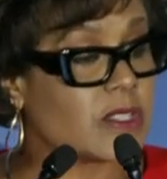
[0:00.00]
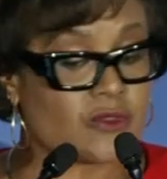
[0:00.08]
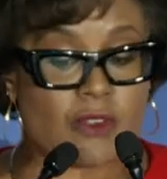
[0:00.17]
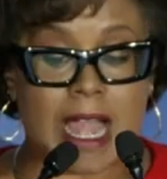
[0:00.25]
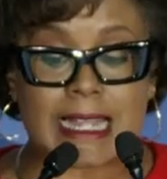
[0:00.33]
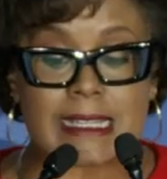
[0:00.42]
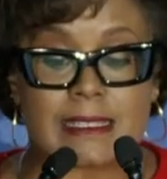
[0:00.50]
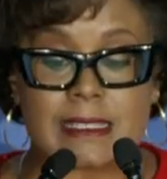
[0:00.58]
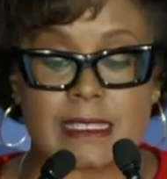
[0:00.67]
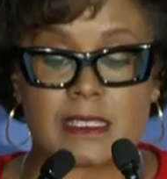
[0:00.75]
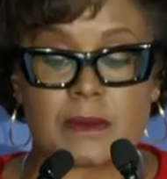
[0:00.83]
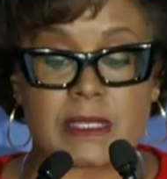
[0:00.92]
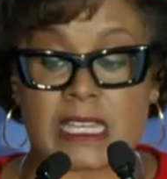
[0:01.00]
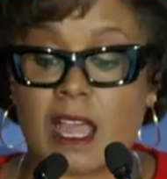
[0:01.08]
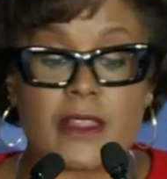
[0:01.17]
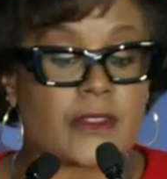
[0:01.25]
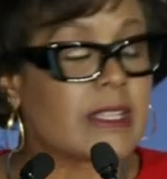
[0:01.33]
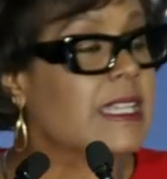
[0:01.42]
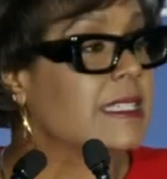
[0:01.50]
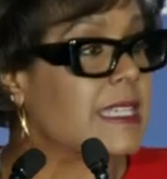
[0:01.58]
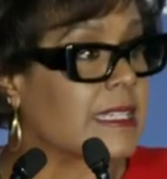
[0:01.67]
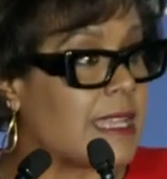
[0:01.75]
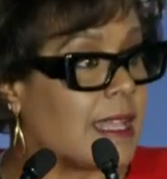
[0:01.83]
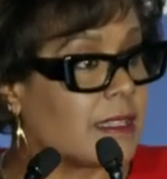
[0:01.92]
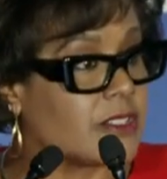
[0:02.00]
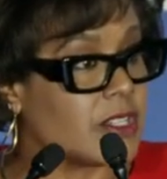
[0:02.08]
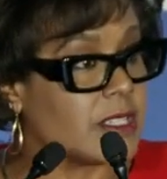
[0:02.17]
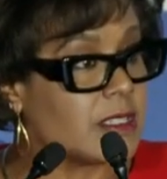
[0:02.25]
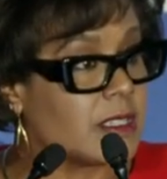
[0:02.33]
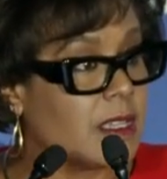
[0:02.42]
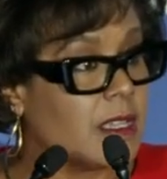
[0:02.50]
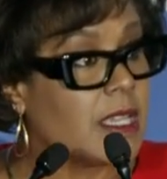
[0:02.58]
and rocket systems and other key technologies